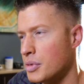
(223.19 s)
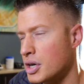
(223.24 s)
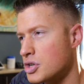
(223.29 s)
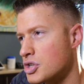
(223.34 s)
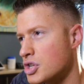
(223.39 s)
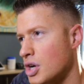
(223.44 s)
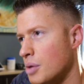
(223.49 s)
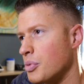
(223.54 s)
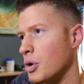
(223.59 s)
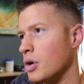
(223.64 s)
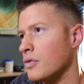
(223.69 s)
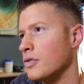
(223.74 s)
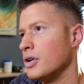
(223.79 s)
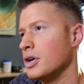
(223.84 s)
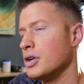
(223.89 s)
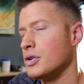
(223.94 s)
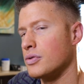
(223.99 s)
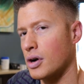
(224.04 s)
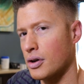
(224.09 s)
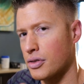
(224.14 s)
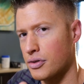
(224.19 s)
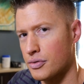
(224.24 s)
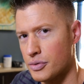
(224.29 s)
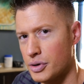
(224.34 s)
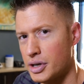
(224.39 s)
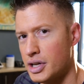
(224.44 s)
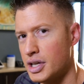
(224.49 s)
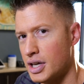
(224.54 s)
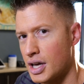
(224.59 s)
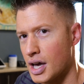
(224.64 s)
gonna jump over into our
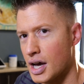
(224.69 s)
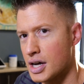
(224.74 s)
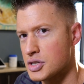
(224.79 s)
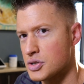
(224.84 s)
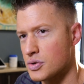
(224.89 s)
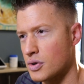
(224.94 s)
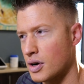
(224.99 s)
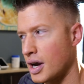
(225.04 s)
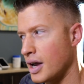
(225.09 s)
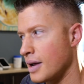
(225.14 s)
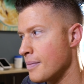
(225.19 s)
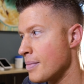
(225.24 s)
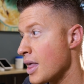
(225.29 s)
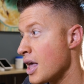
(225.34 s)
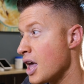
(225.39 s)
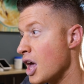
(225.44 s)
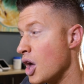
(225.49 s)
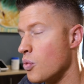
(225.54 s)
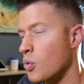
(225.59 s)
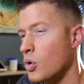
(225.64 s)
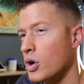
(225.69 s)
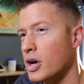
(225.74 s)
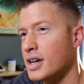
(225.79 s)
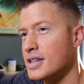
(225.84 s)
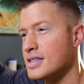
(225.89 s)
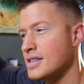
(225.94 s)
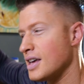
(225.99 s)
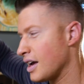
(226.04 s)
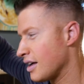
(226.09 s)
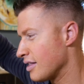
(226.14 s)
3D x-ray and we're
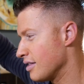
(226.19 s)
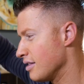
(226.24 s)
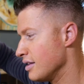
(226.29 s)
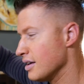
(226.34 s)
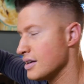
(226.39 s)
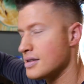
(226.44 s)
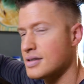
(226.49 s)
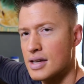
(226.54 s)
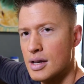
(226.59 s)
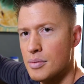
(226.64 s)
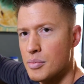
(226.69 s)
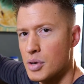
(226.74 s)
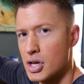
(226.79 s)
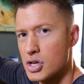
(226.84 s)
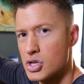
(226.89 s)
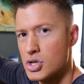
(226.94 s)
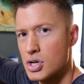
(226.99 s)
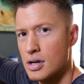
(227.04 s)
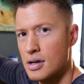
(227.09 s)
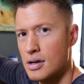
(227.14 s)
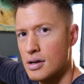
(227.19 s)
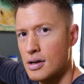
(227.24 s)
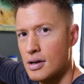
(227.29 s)
gonna take this image